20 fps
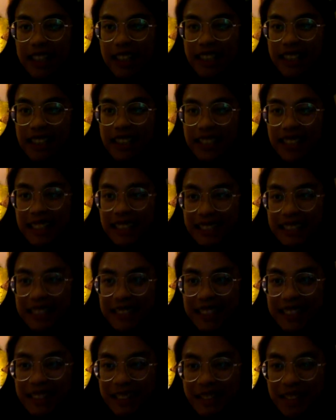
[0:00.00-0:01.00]
Fate
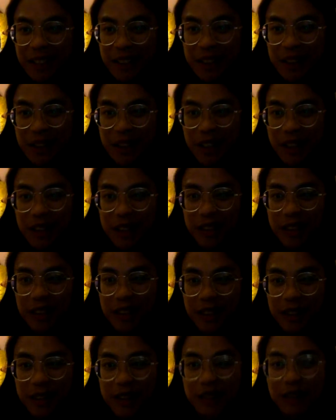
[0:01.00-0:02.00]
of age not to
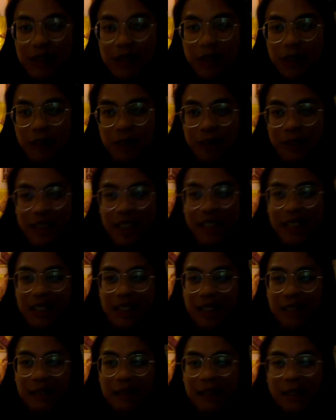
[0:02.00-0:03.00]
use social media, so
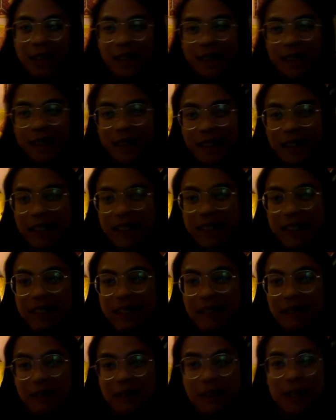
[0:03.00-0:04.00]
I applaud you. Thank you
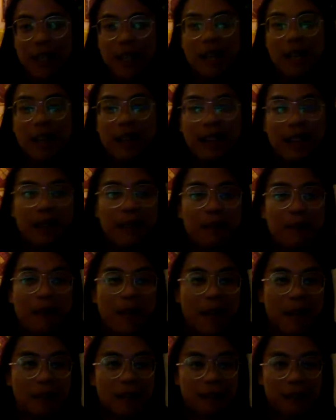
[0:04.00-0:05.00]
so much. Thank you,
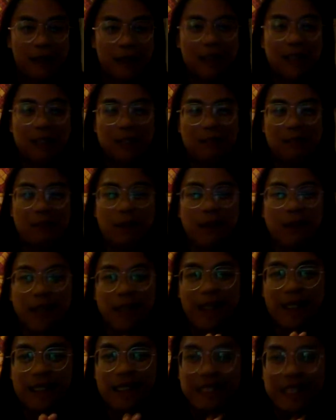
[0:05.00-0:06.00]
Megan, for your support. Like
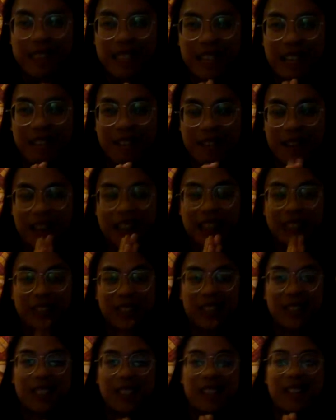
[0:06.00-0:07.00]
honestly, I've
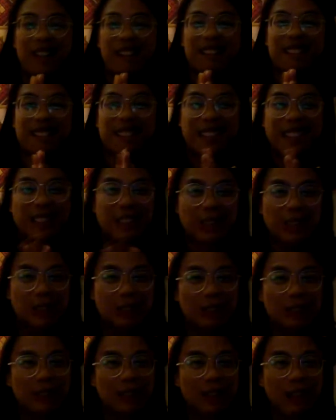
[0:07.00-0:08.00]
enjoyed our conversation
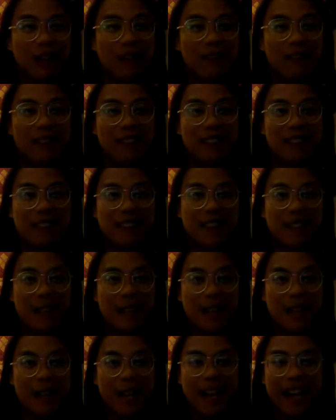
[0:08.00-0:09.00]
through the comments,
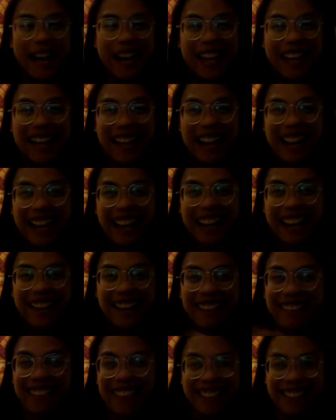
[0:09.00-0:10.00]
and I can't
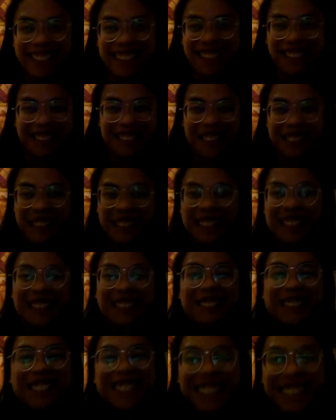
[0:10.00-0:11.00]
wait to finally
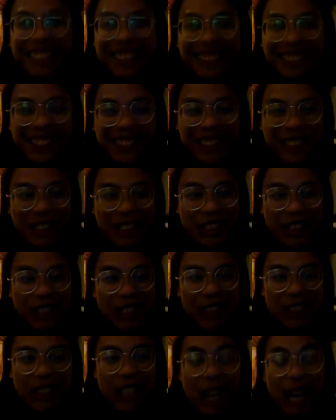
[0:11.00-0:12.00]
meet you. You're
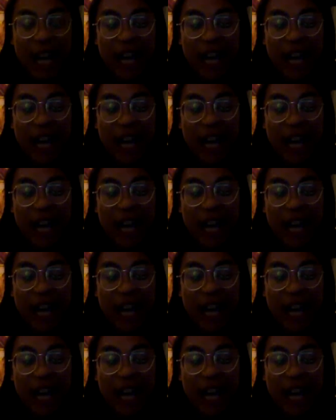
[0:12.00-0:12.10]
so.